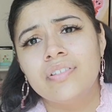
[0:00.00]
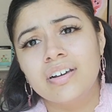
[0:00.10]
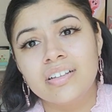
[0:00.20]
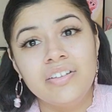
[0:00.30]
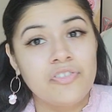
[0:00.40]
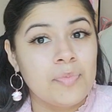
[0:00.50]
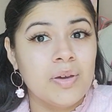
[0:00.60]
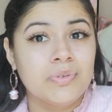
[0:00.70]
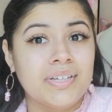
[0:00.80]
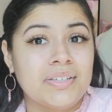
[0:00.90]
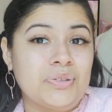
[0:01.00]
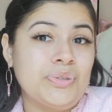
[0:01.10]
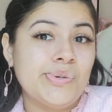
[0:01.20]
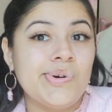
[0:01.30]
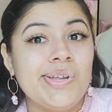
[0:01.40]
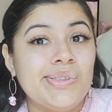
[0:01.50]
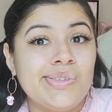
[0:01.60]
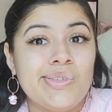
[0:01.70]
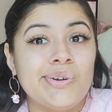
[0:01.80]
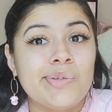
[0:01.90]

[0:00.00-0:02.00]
Luckily for me, it was like 20 to 30